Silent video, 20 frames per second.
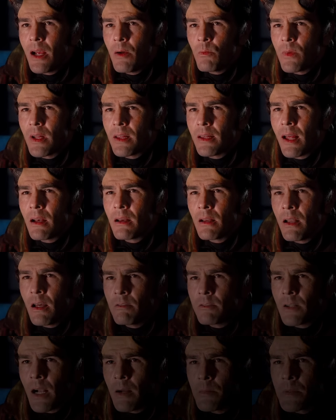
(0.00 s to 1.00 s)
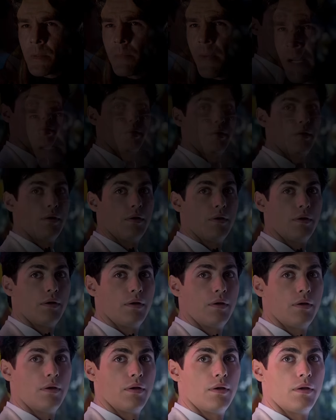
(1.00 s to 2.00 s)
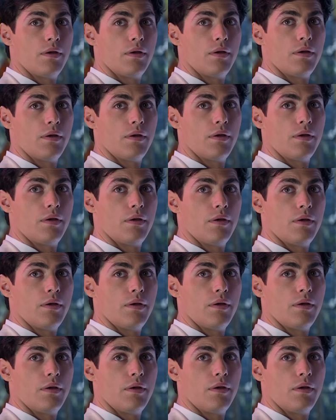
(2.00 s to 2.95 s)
When that love comes back to you, you must do